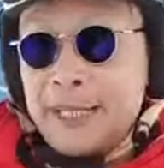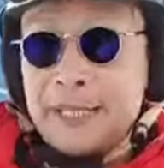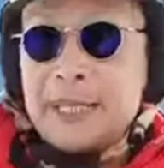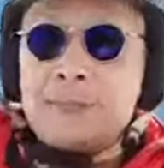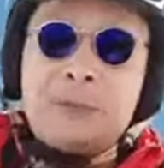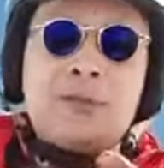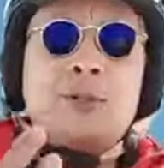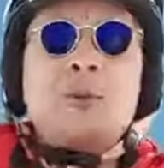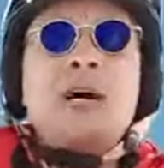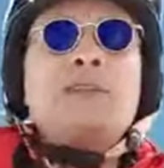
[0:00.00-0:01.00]
income, that means
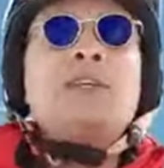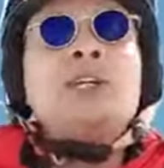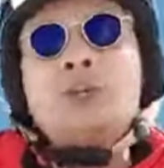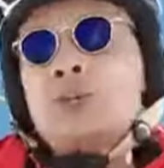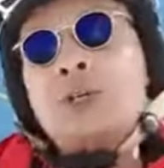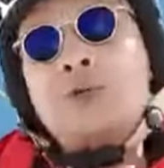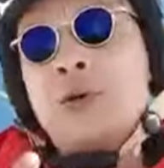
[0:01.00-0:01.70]
you want $2,000,